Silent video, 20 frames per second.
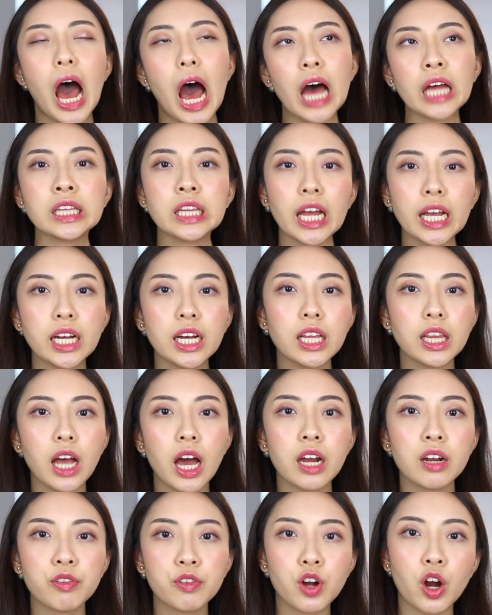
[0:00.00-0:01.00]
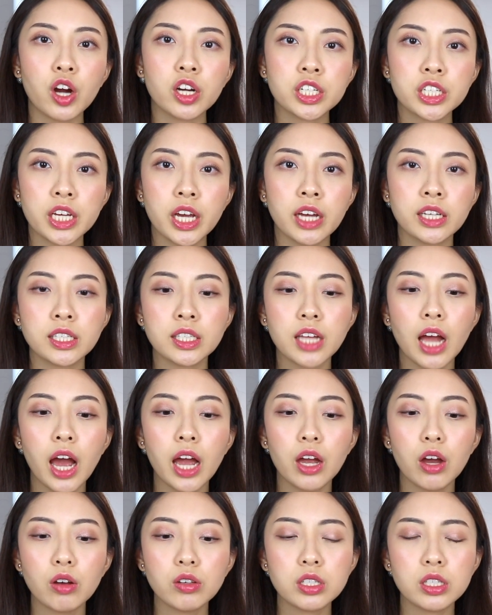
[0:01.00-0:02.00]
Unlike a lot of Cartier
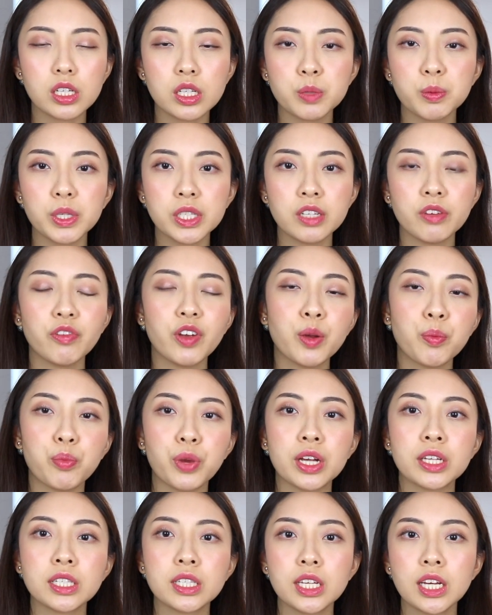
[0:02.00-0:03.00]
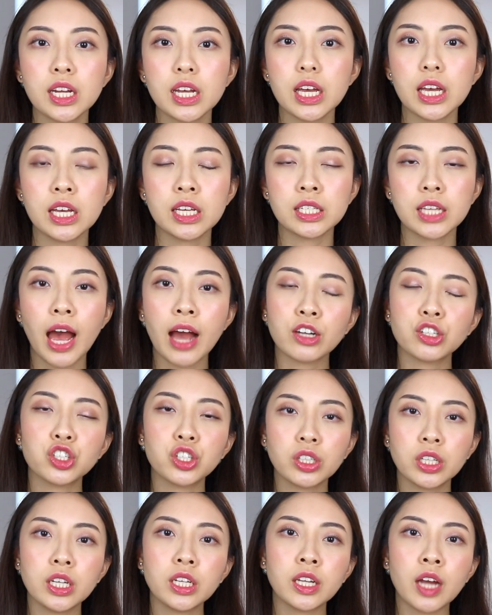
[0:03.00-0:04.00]
styles, the specific bracelet is
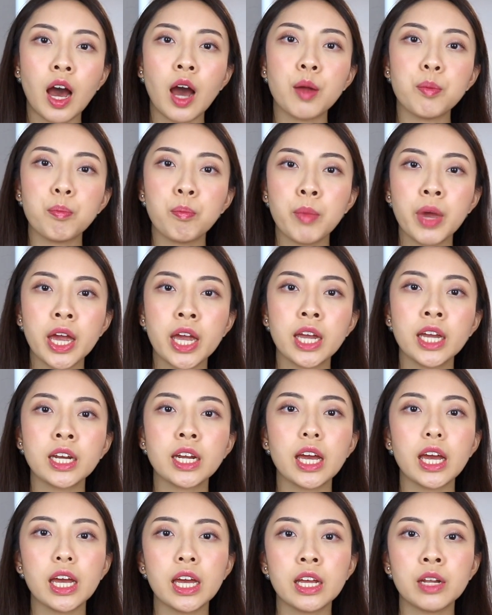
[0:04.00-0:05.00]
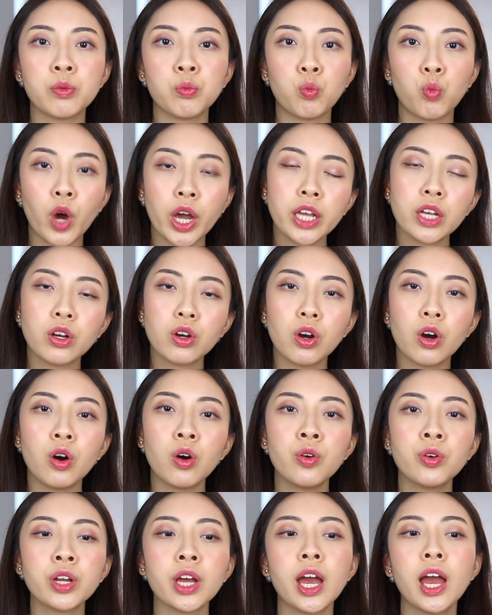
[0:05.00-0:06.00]
actually not made in white
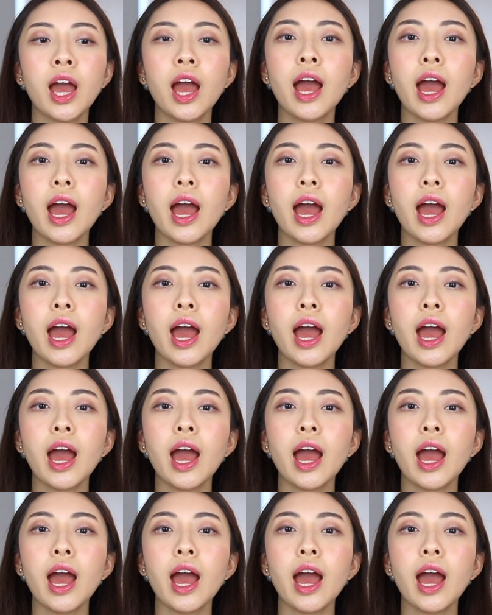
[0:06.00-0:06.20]
gold